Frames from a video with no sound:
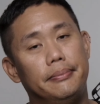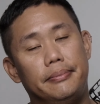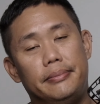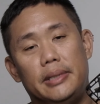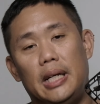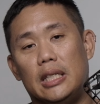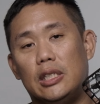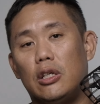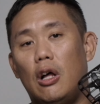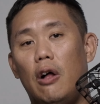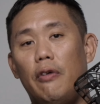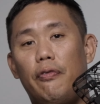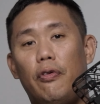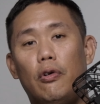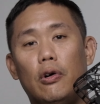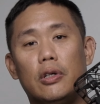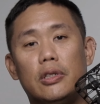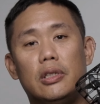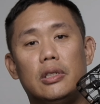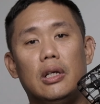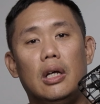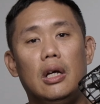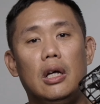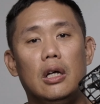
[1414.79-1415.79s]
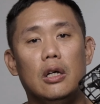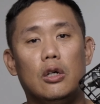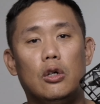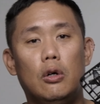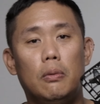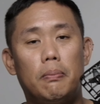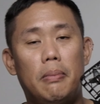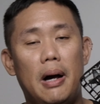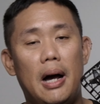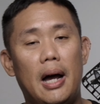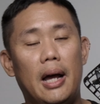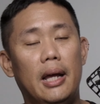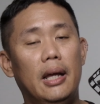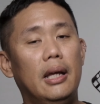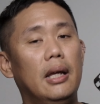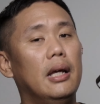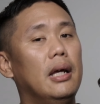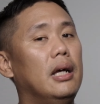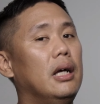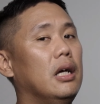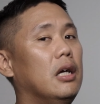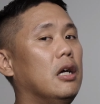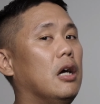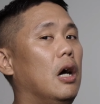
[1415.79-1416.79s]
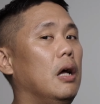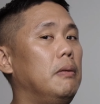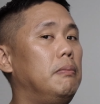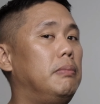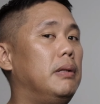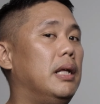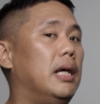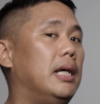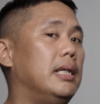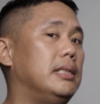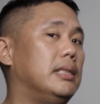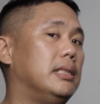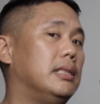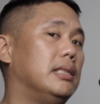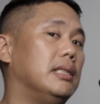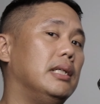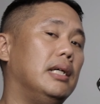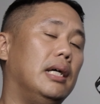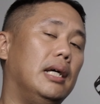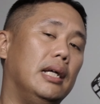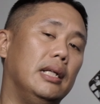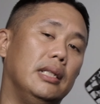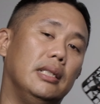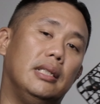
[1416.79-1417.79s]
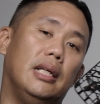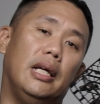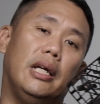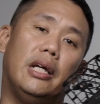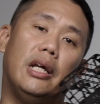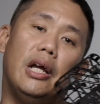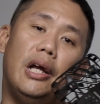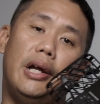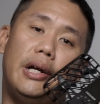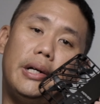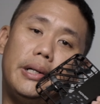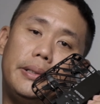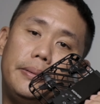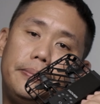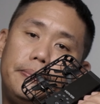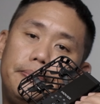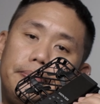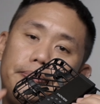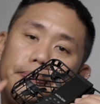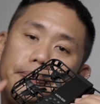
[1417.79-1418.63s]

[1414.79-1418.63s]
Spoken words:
That's all, folks. Goodbye, God bless, and take care.